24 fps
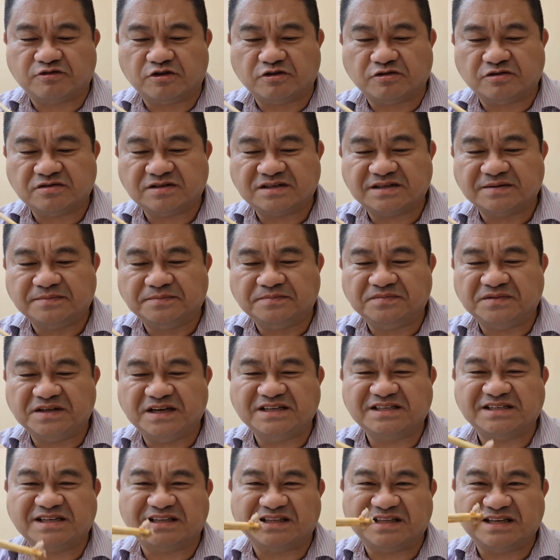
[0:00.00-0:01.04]
rolls,
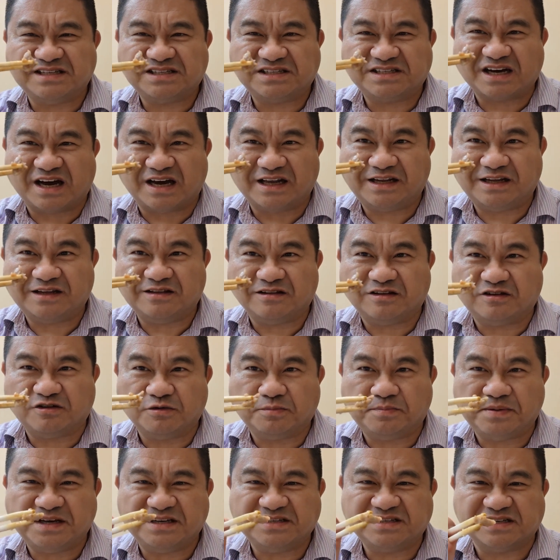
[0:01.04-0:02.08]
it's in these tiny
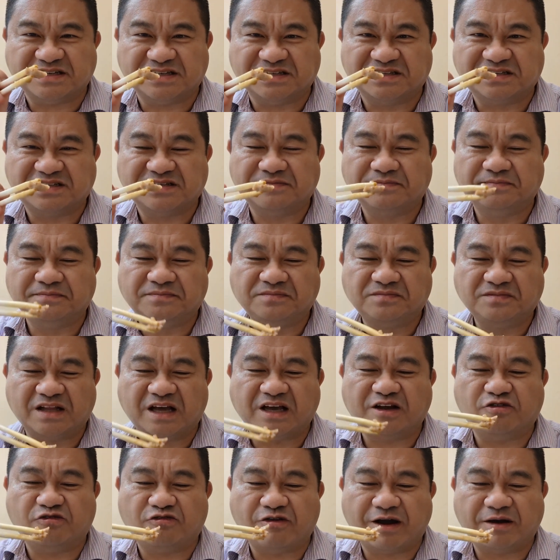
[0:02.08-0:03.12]
little pieces,
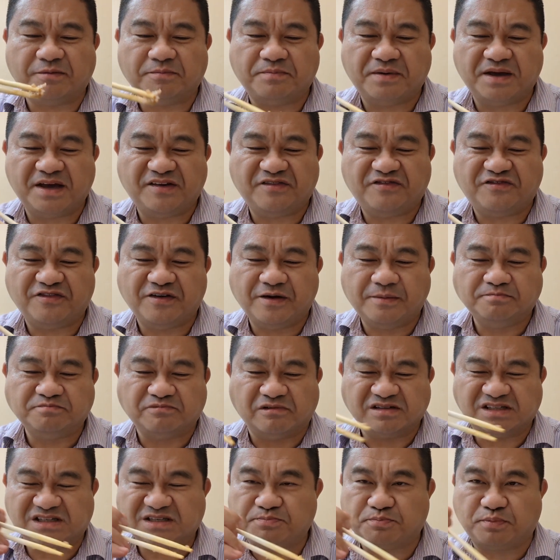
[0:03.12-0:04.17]
like ground beef,
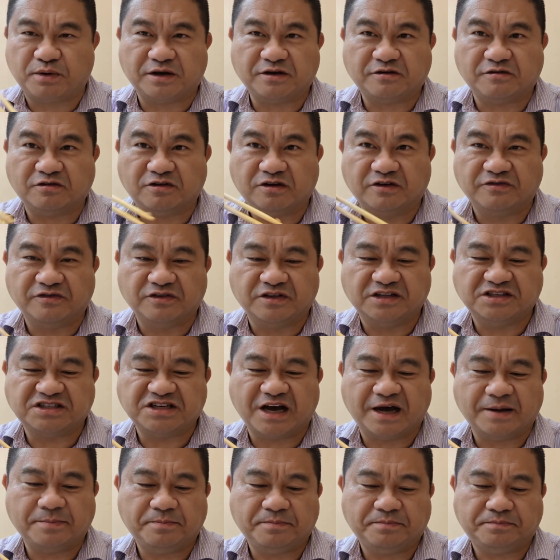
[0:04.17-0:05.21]
what's sprinkled over the
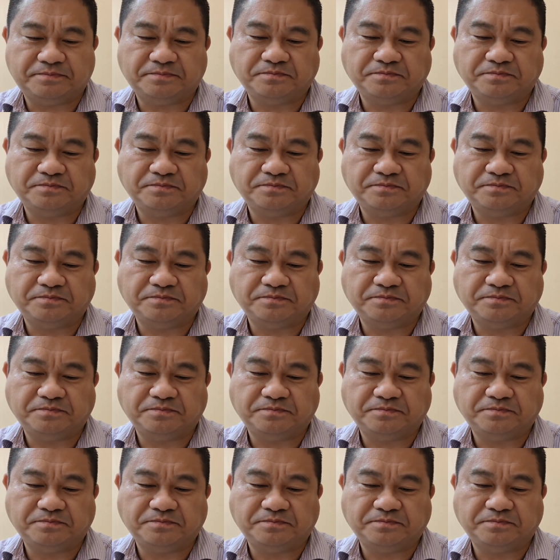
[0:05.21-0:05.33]
top.